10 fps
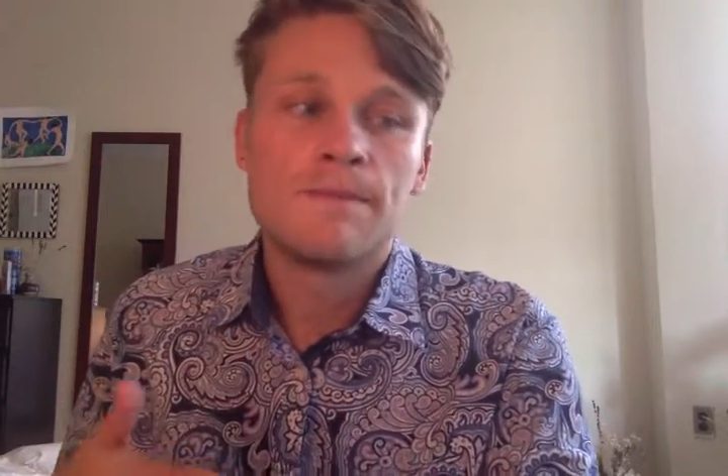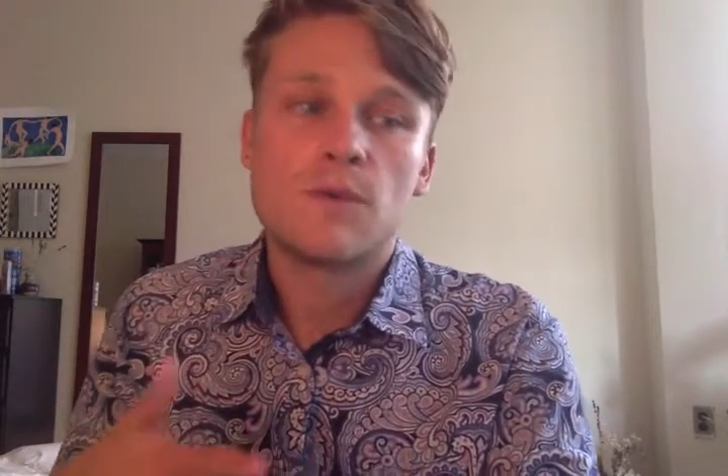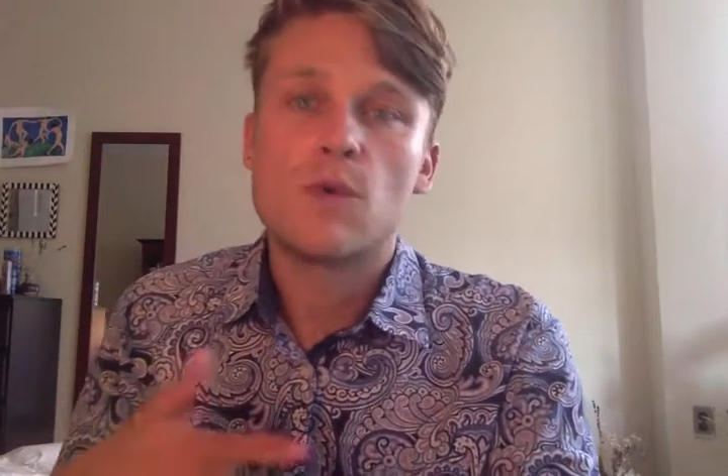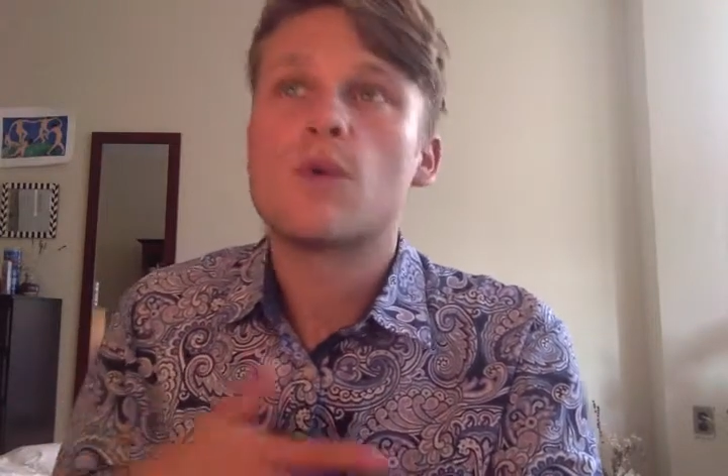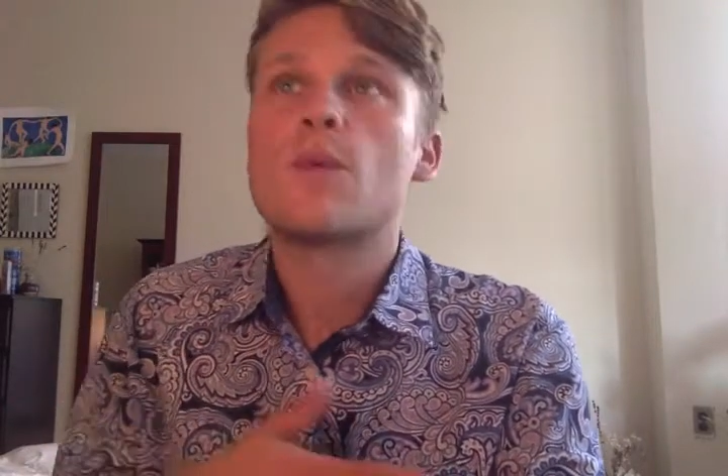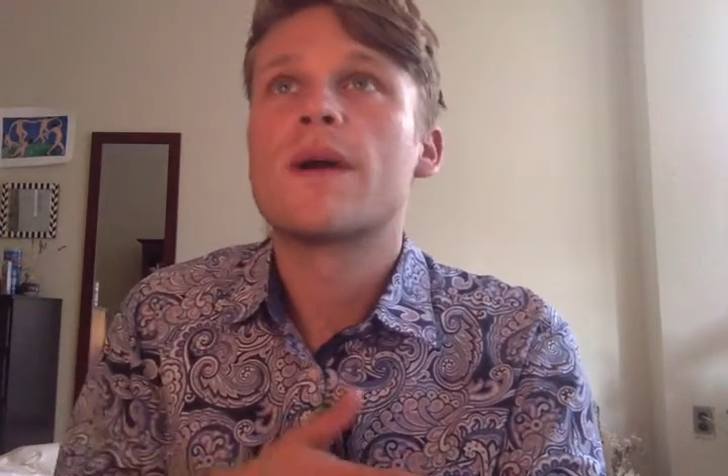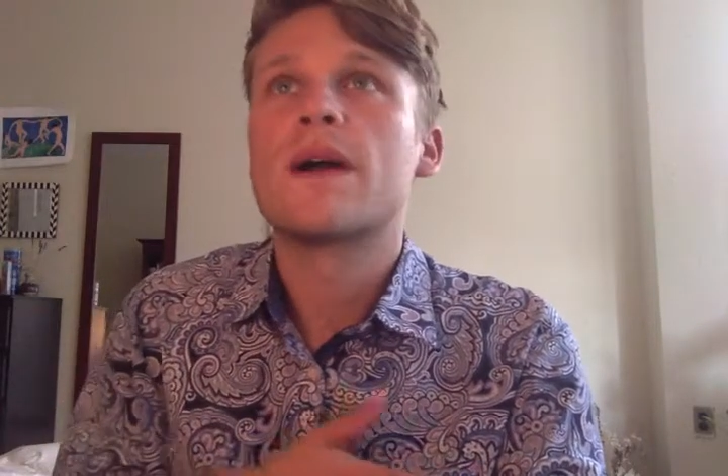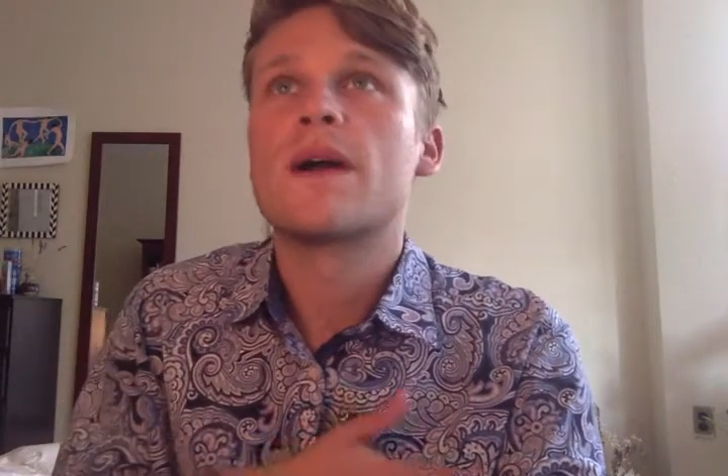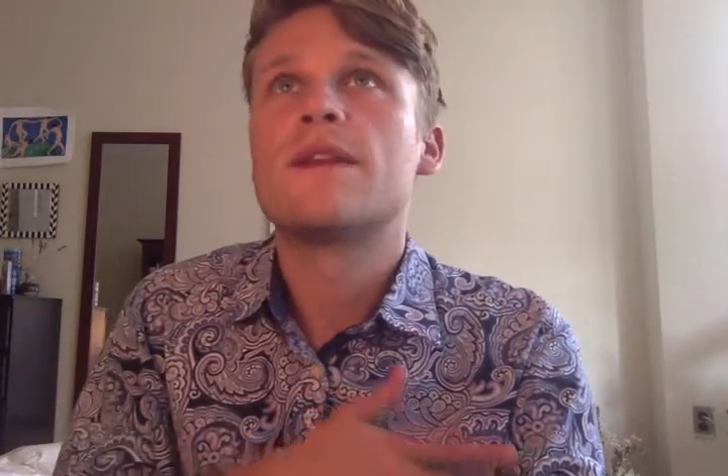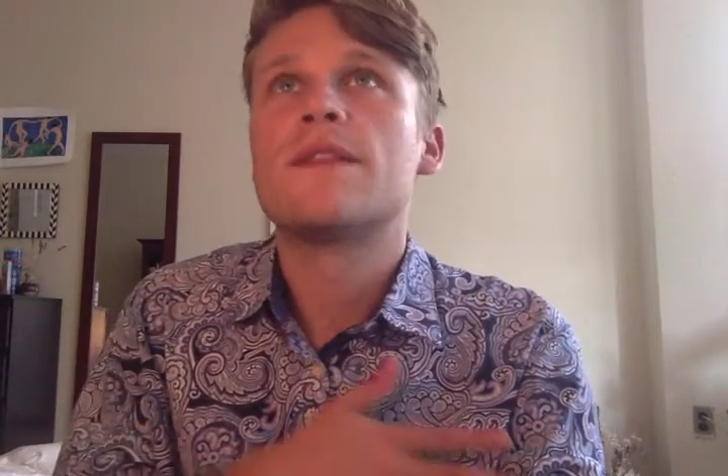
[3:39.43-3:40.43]
or
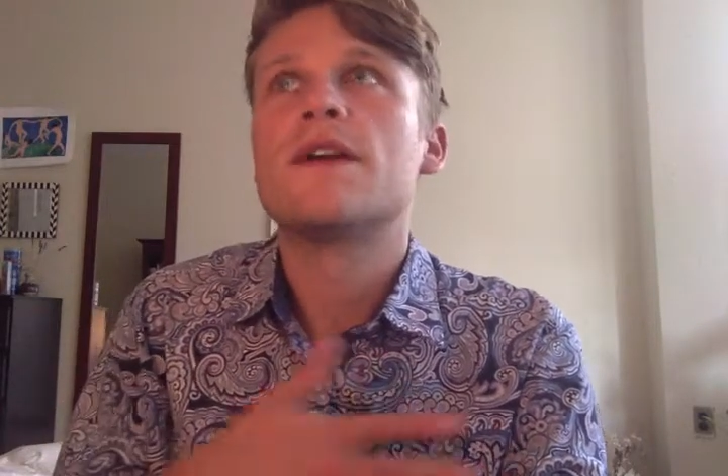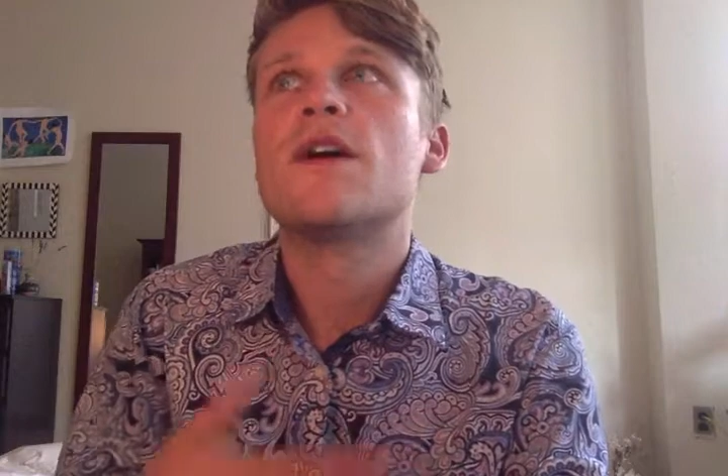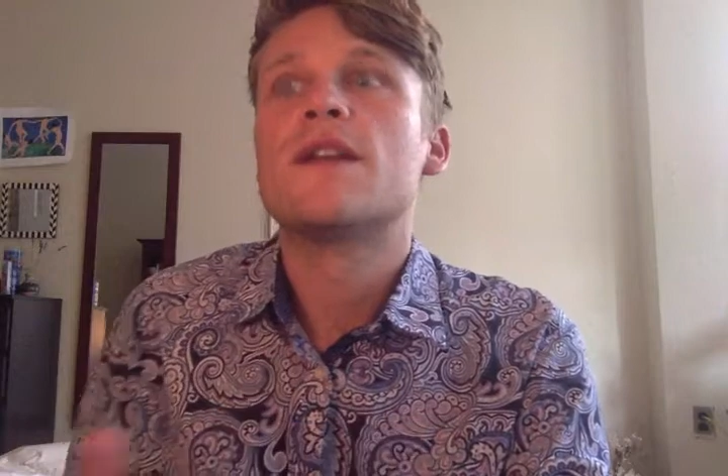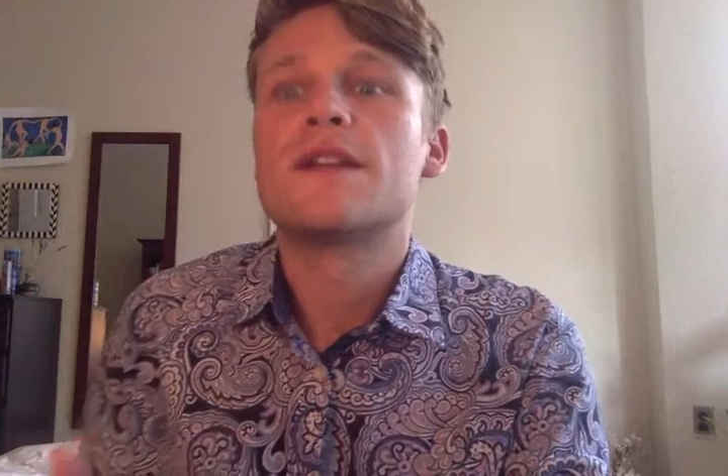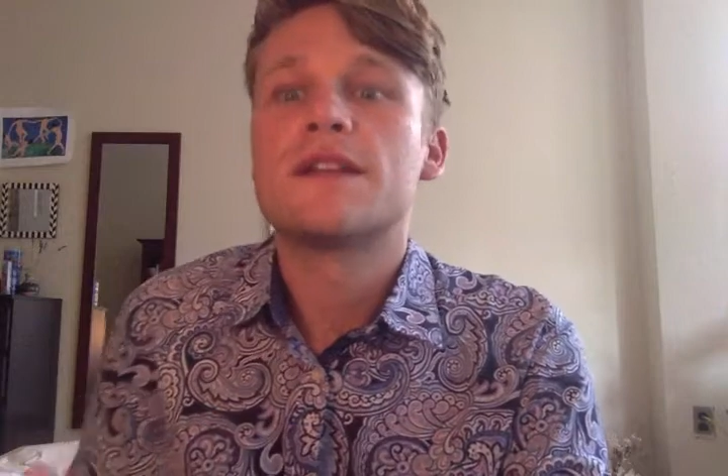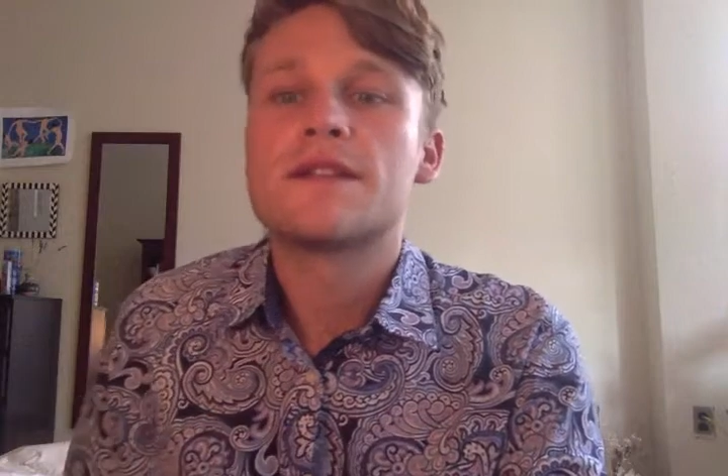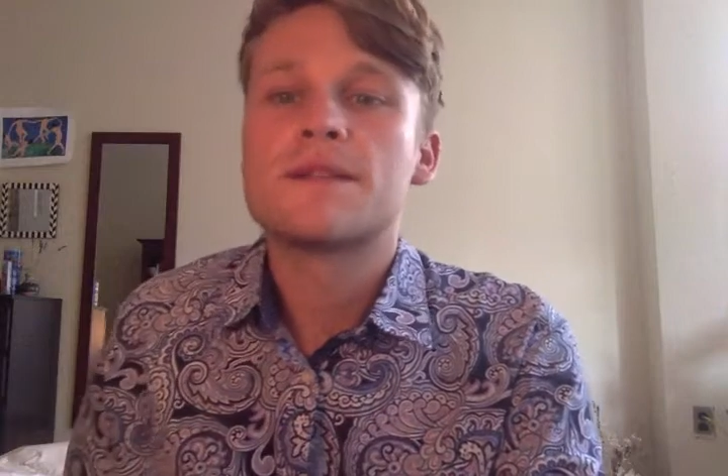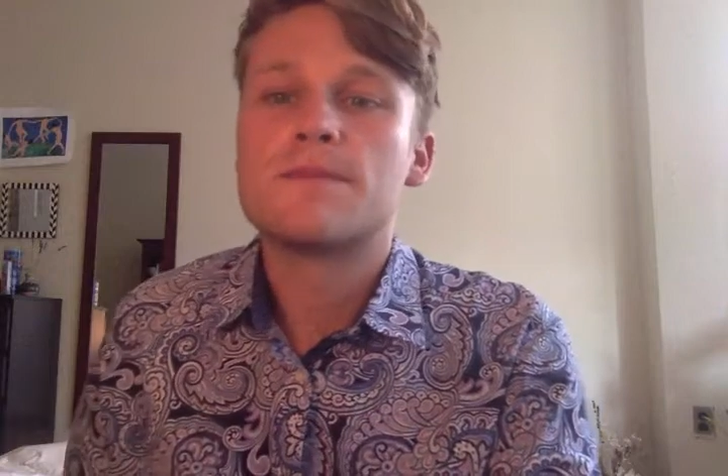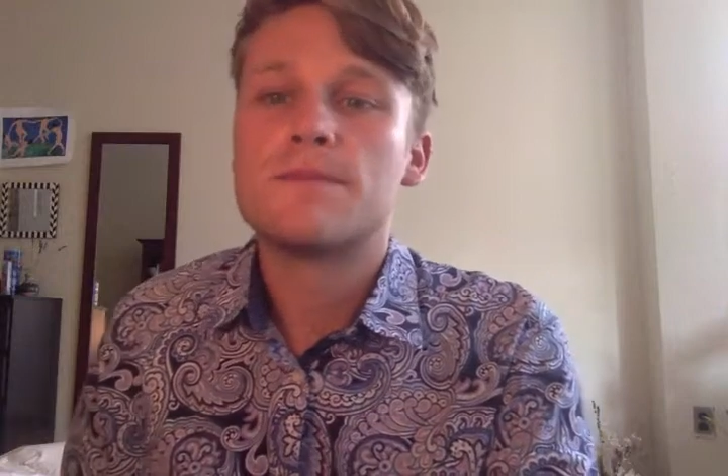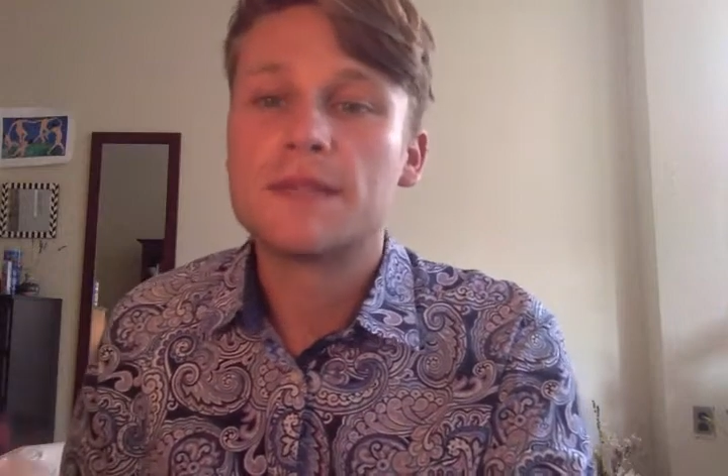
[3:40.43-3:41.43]
where the
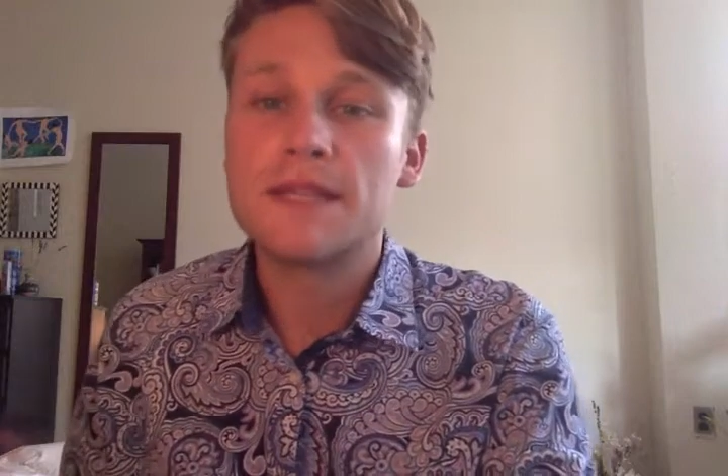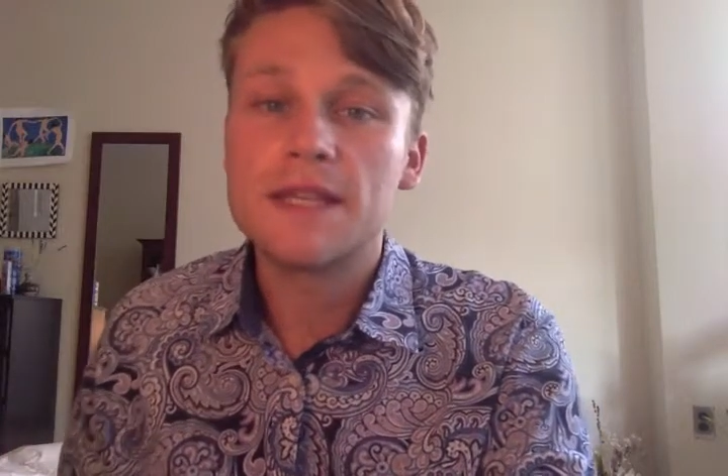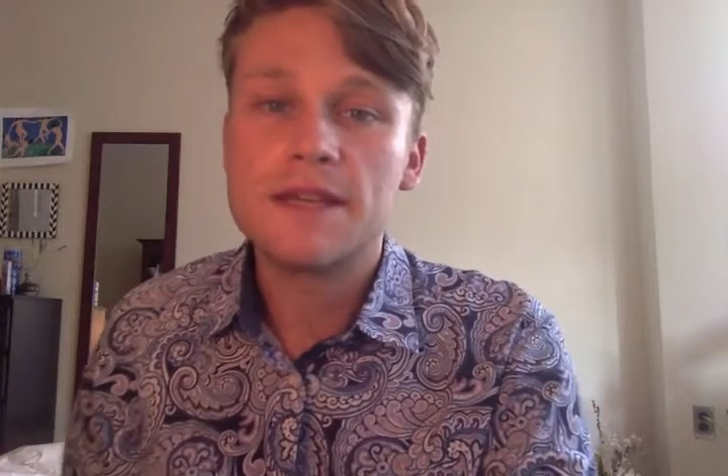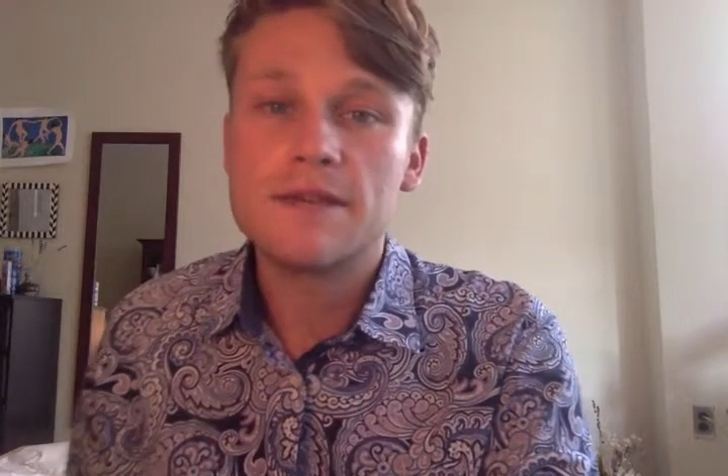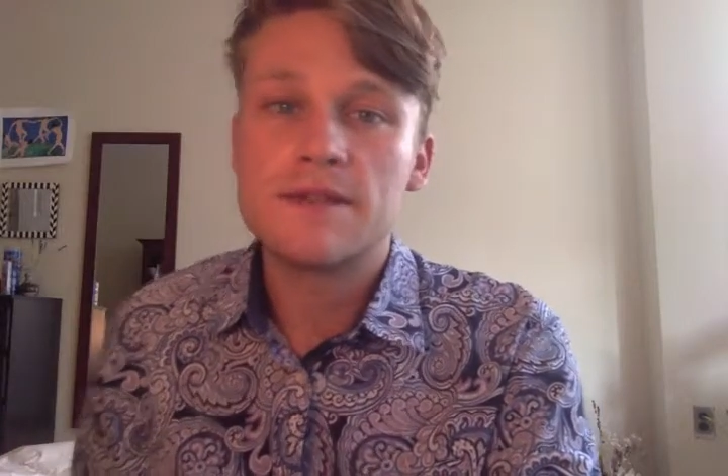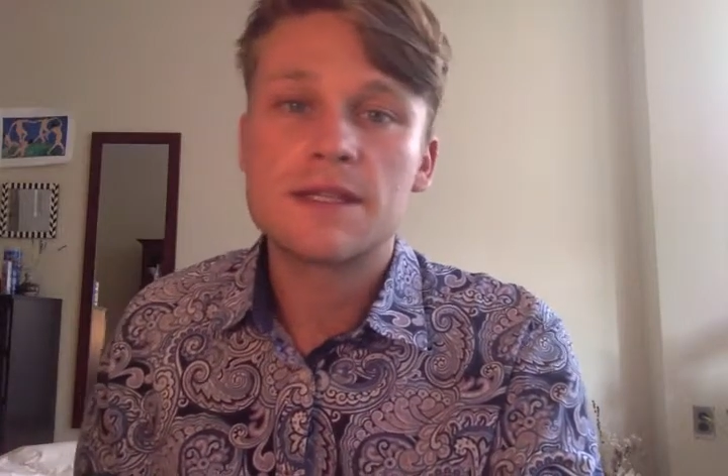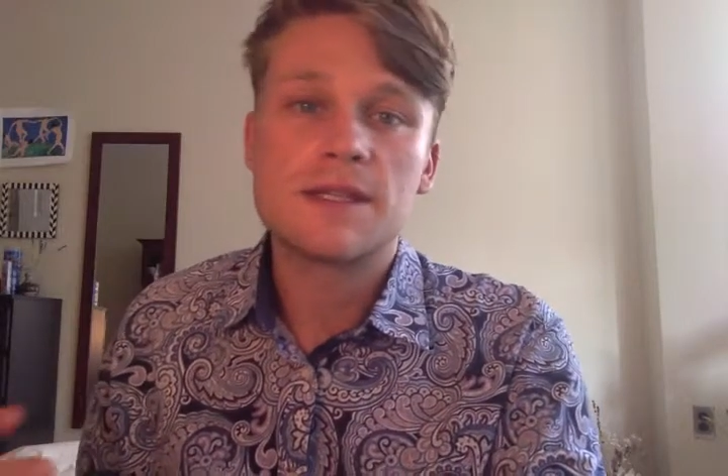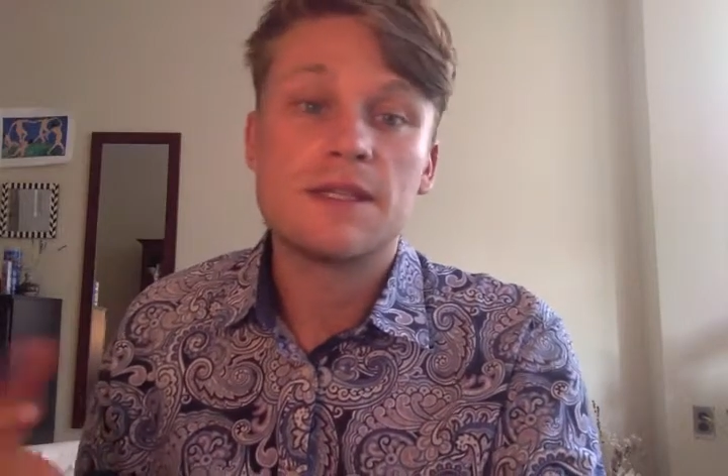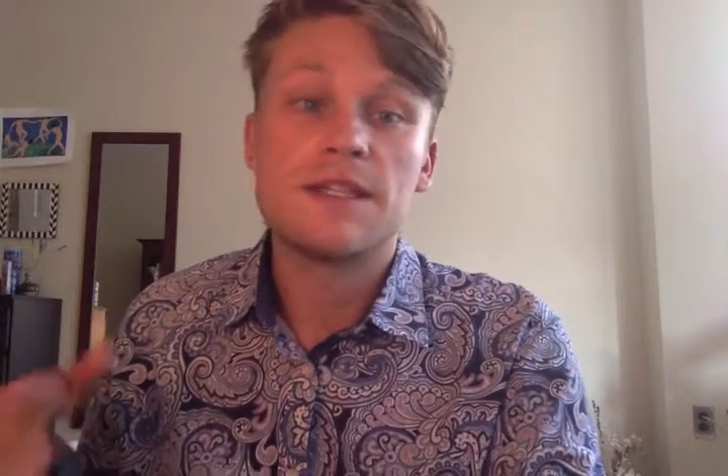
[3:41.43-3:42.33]
audience believes